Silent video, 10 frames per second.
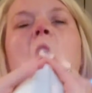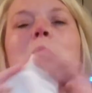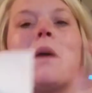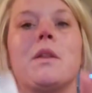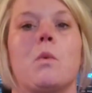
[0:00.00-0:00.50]

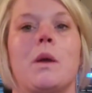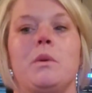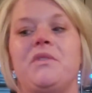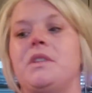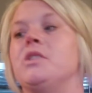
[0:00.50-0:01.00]
and by the way,
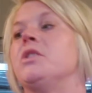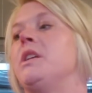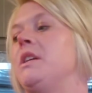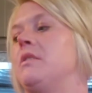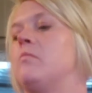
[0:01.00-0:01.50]
we finished
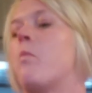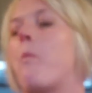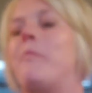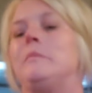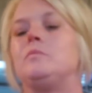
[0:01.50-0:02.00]
eating
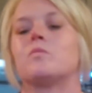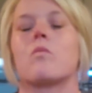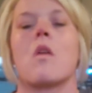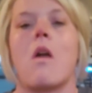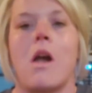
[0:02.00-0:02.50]

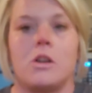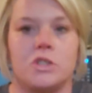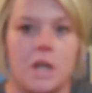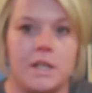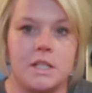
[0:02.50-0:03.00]
our
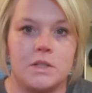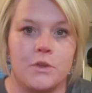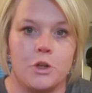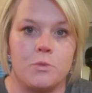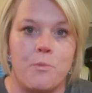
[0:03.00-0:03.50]
Chinese
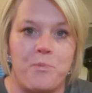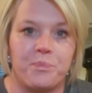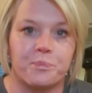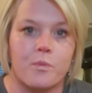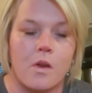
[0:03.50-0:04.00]
food
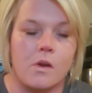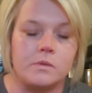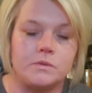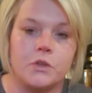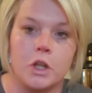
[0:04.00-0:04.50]

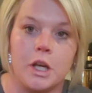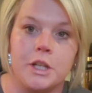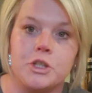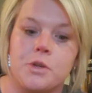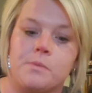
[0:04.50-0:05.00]
for
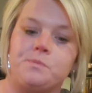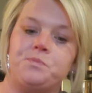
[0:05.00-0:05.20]
lunch.